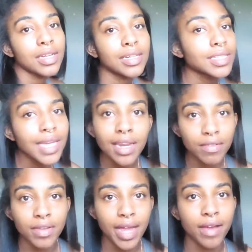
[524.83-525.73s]
This ain't
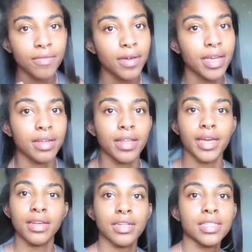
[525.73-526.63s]
even halfway,
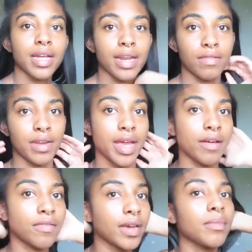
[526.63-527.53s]
like this not even
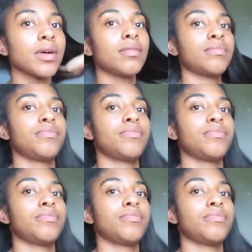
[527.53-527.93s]
halfway, bro.